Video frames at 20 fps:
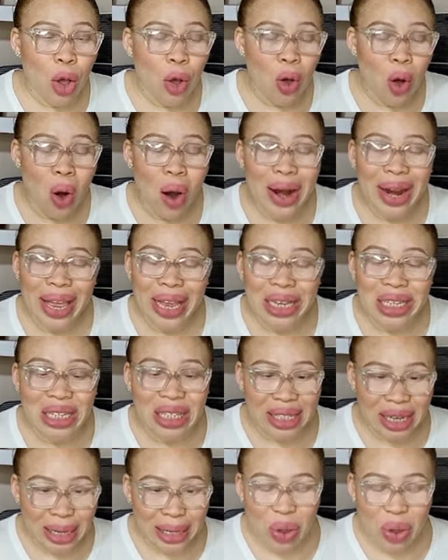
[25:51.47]
God is
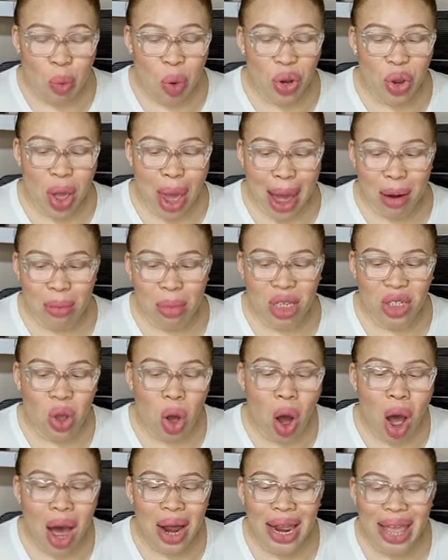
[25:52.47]
dealing with your enemies.
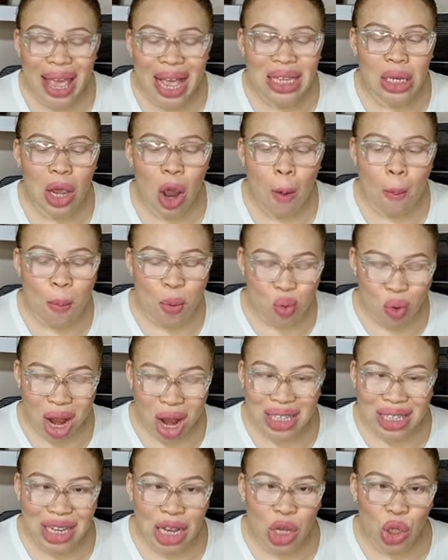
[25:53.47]
God is
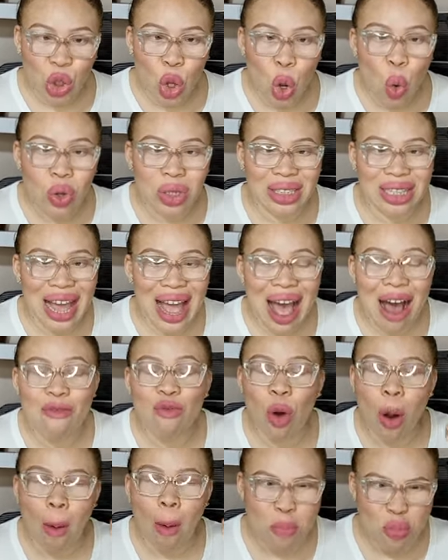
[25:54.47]
oppressing those that
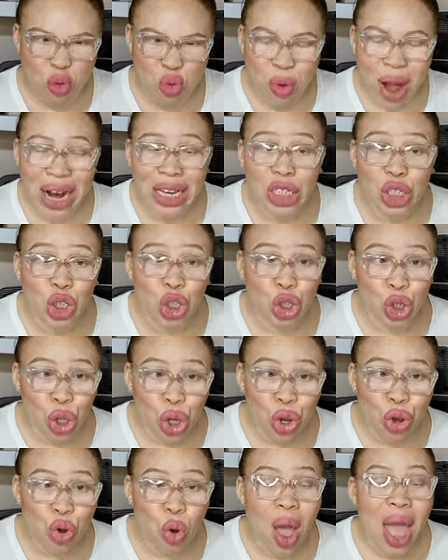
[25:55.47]
have oppressed
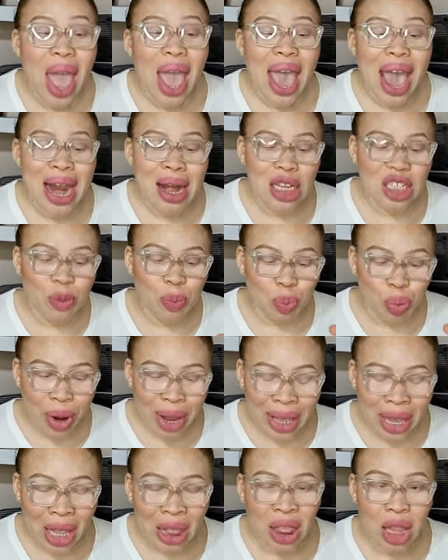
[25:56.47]
you and is
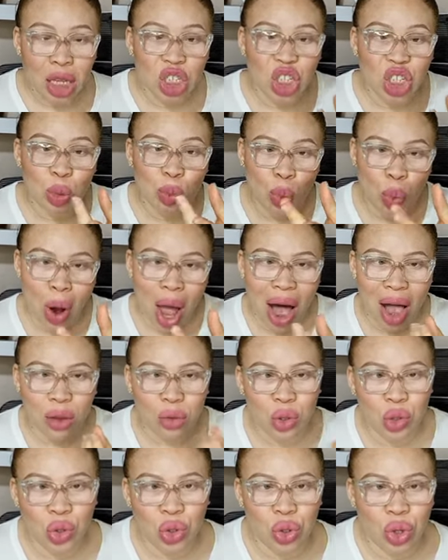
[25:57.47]
bringing the
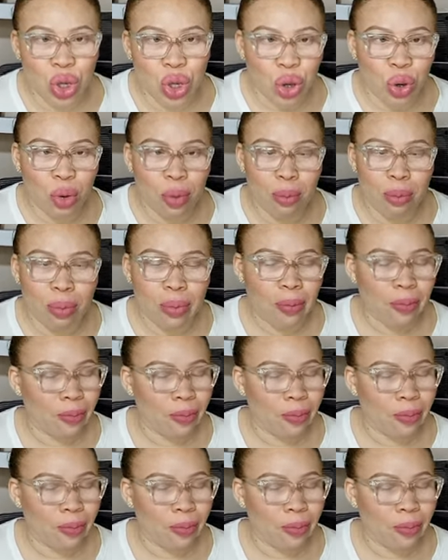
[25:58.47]
spoils to you.